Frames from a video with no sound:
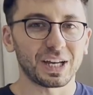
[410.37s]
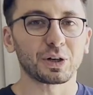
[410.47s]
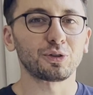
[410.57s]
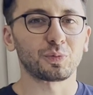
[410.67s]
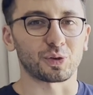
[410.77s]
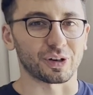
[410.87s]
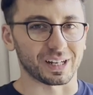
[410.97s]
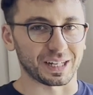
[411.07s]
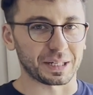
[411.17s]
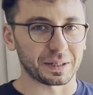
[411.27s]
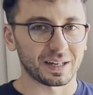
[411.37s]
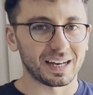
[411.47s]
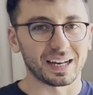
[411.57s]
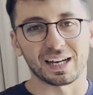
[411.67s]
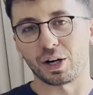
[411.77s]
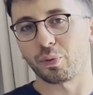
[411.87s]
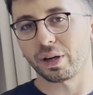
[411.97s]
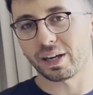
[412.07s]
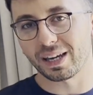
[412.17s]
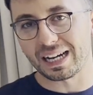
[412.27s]
Good morning.
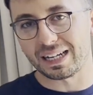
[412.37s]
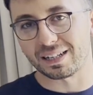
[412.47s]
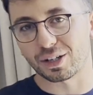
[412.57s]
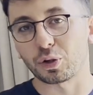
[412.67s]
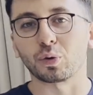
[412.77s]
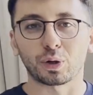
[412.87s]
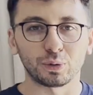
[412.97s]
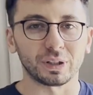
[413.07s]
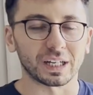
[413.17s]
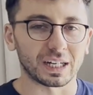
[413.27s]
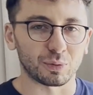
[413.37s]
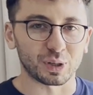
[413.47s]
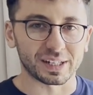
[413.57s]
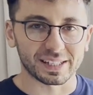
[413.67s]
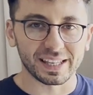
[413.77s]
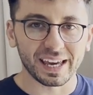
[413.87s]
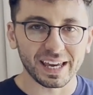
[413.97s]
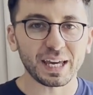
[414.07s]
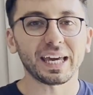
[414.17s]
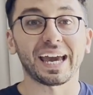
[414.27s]
We are concluding our
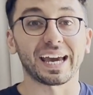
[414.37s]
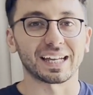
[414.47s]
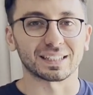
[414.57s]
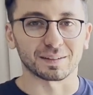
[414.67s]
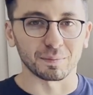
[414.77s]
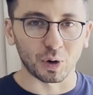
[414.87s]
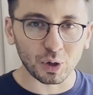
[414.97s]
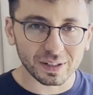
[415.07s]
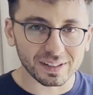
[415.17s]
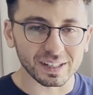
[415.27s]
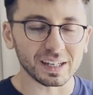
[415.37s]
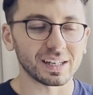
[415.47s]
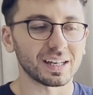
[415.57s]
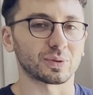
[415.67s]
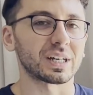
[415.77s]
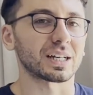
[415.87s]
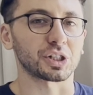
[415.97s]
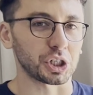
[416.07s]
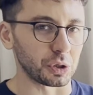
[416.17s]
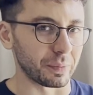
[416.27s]
stay at Moxy Osaka
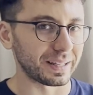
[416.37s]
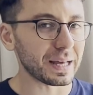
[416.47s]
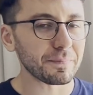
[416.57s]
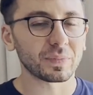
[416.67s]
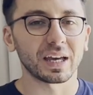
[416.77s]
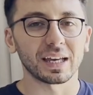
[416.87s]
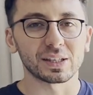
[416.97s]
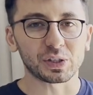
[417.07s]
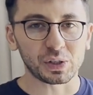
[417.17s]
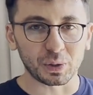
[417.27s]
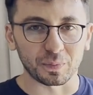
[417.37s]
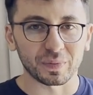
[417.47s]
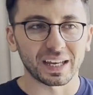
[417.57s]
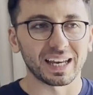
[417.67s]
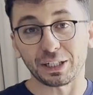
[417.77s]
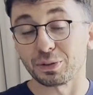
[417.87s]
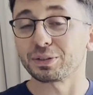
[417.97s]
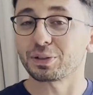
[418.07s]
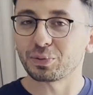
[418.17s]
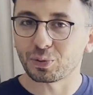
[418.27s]
Shin Umeda. So, in order
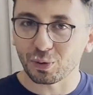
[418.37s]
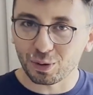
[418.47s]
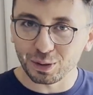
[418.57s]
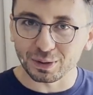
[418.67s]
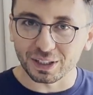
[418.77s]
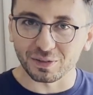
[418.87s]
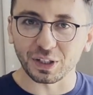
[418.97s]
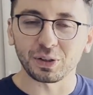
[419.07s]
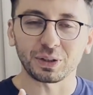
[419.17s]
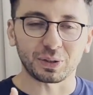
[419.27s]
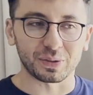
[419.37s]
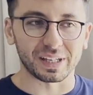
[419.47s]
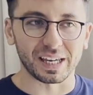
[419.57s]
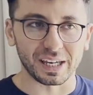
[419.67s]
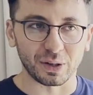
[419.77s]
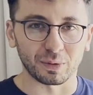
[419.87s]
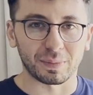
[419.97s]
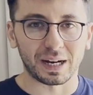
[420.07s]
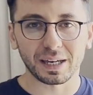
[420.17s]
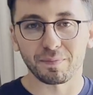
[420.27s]
to conclude this video and to say
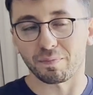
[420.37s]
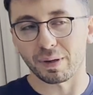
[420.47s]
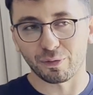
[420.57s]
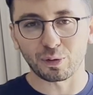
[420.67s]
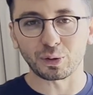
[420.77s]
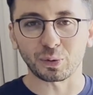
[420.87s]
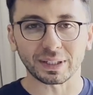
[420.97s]
goodbye, before doing